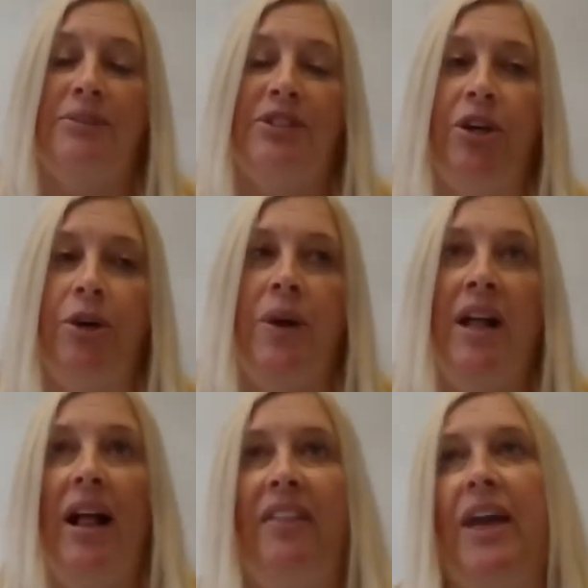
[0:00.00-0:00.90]
So
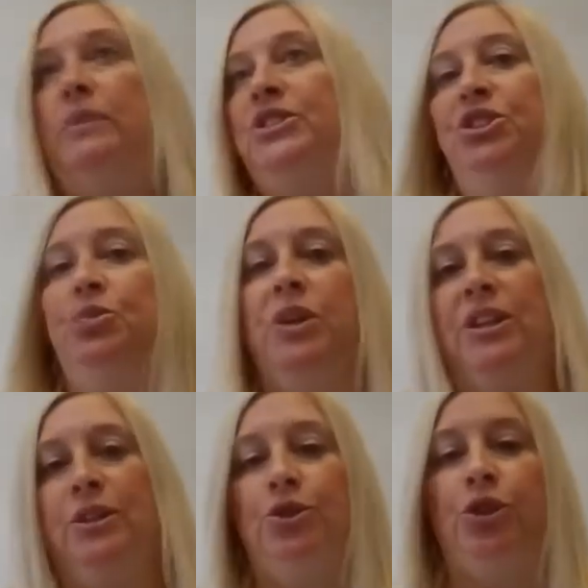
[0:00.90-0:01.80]
that was just one
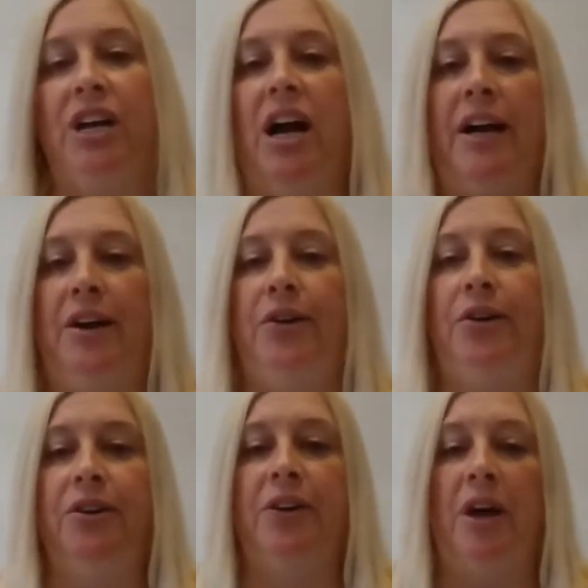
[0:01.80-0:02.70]
little trick I
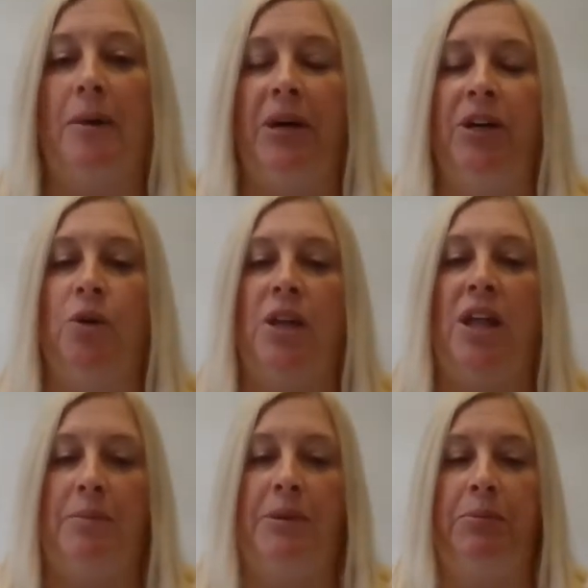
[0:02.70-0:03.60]
heard. I know a
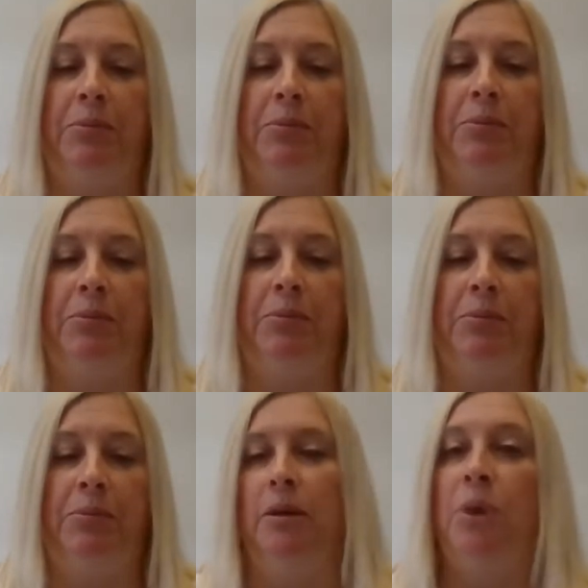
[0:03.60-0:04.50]
lot of people like to set a
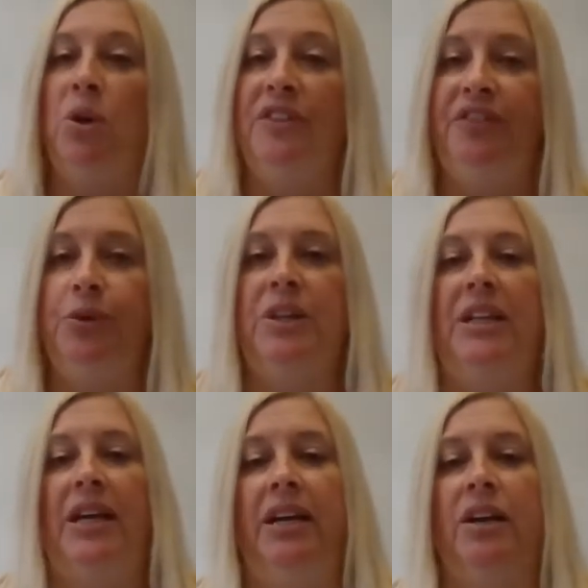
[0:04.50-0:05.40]
bowl of food in
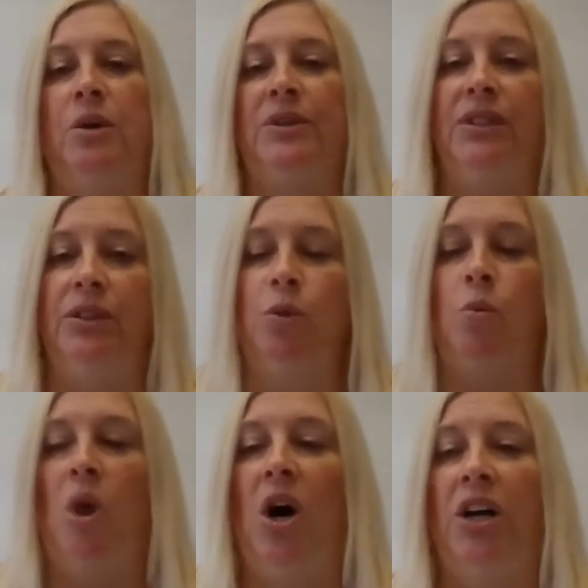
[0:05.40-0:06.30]
there with a little
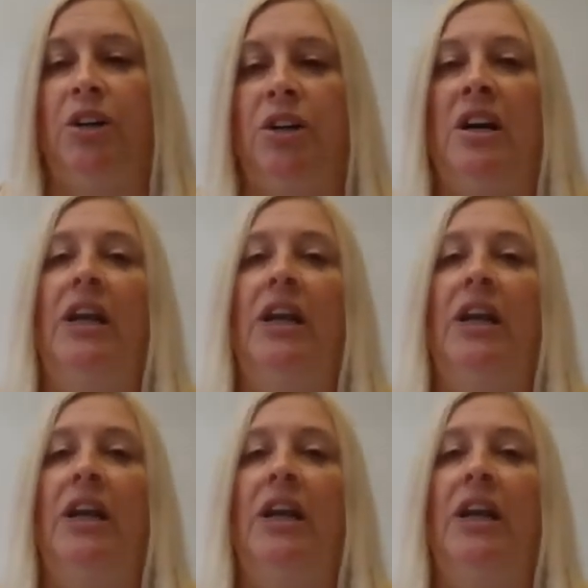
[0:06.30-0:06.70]
water.